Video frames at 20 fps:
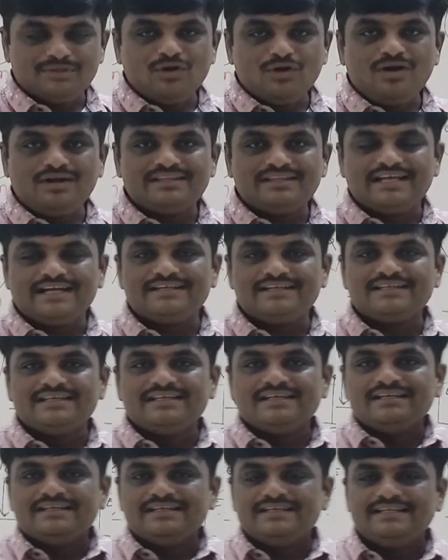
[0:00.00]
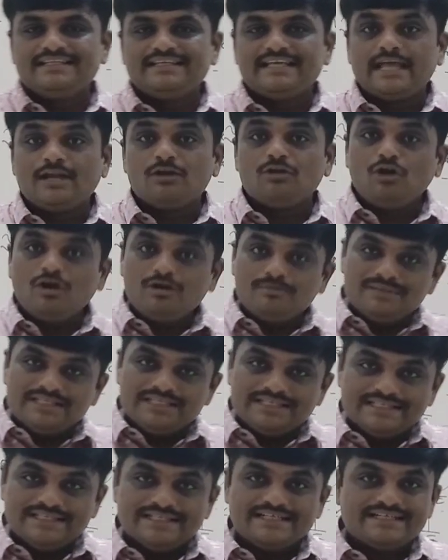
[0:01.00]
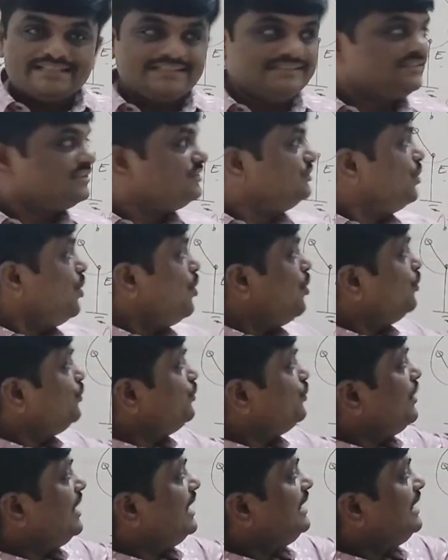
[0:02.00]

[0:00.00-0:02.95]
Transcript: Beyond that, it cannot be increased though you